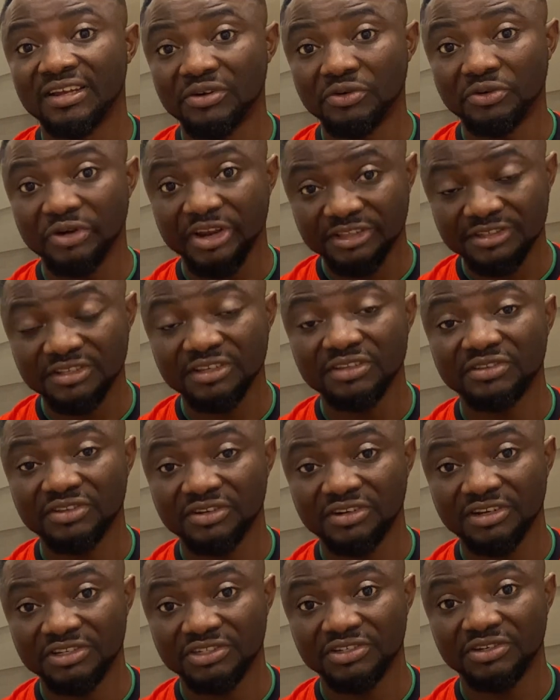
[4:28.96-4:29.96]
great
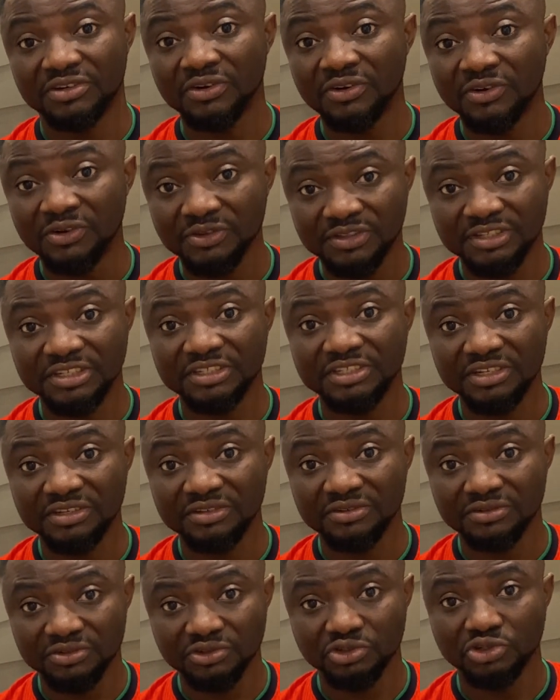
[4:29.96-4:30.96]
international
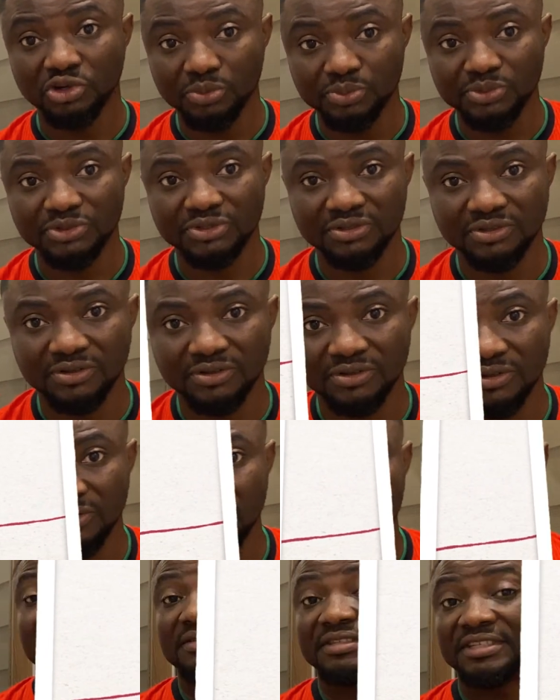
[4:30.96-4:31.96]
teaching jobs.
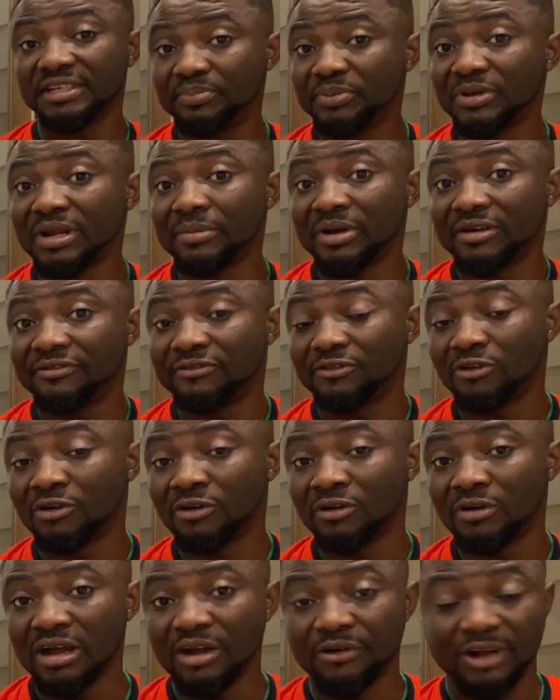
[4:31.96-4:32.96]
Tip number
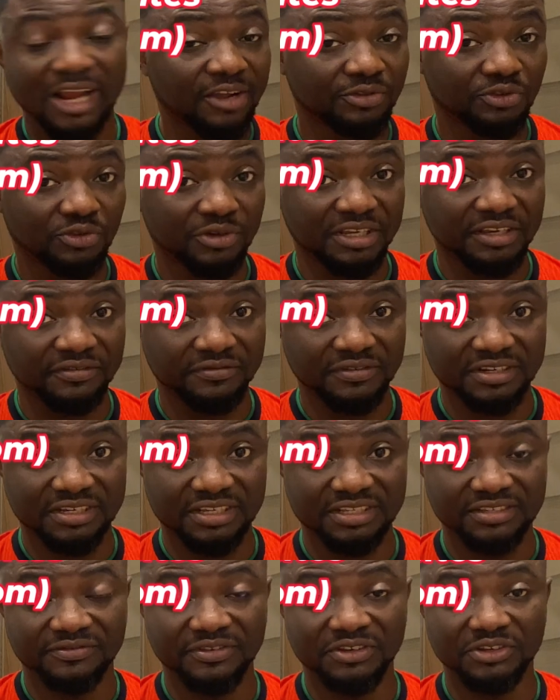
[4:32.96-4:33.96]
4 I would like to give in
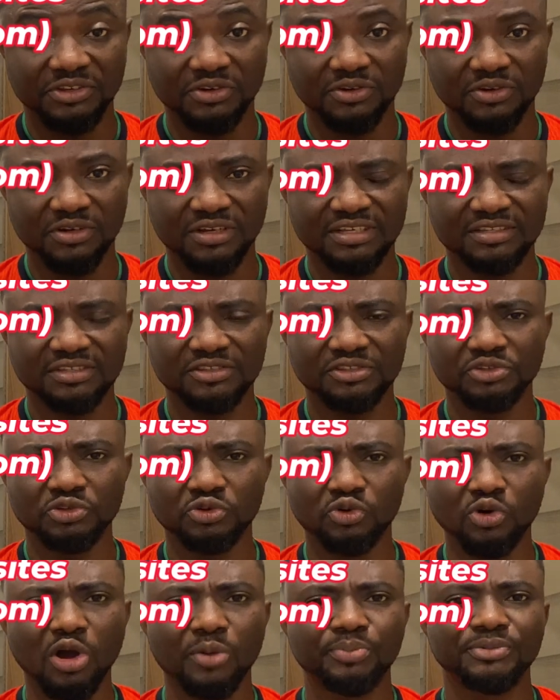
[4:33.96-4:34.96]
this video is
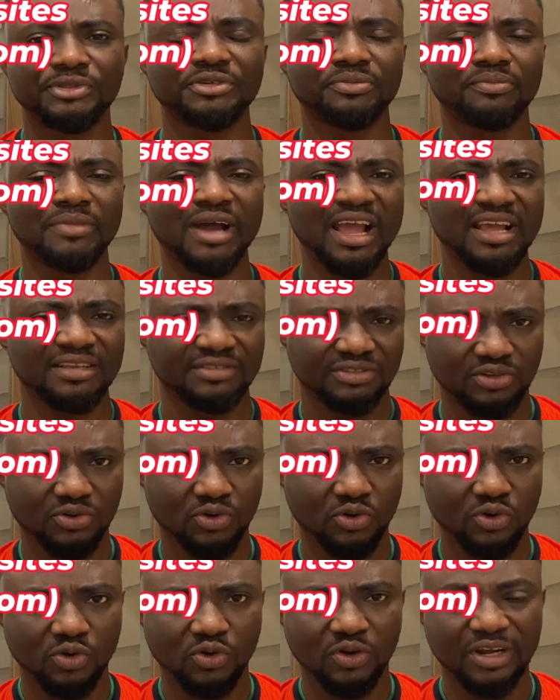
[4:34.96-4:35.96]
you optimize
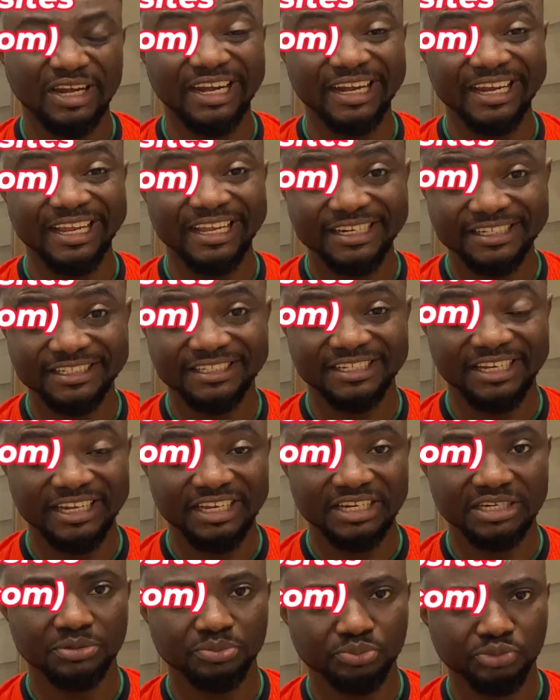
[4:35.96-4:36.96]
your
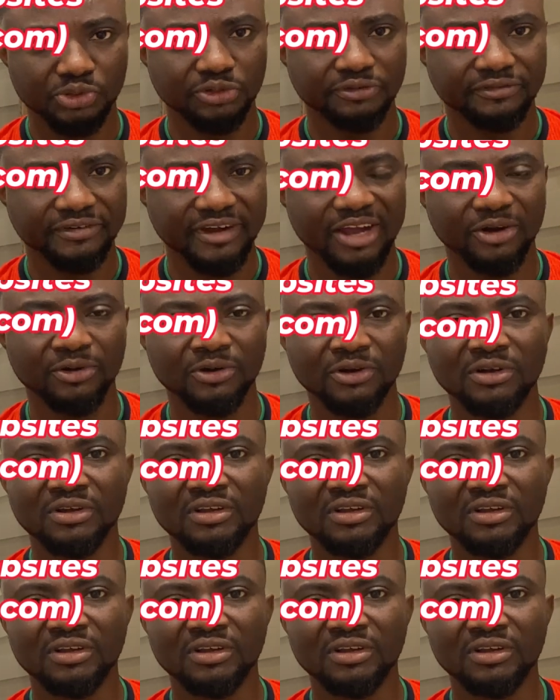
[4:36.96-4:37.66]
LinkedIn profile.